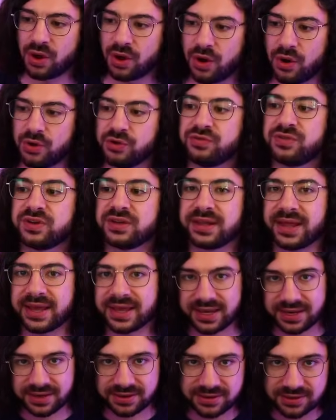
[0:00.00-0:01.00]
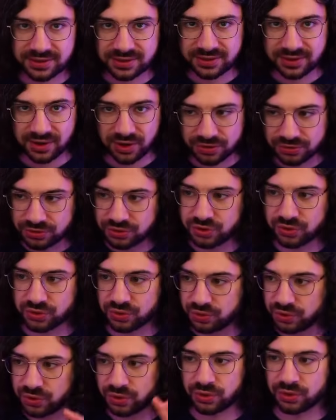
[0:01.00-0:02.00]
overlaid
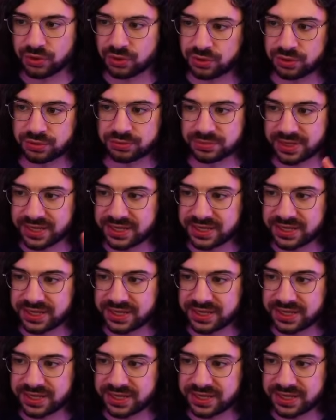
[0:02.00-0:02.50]
onto your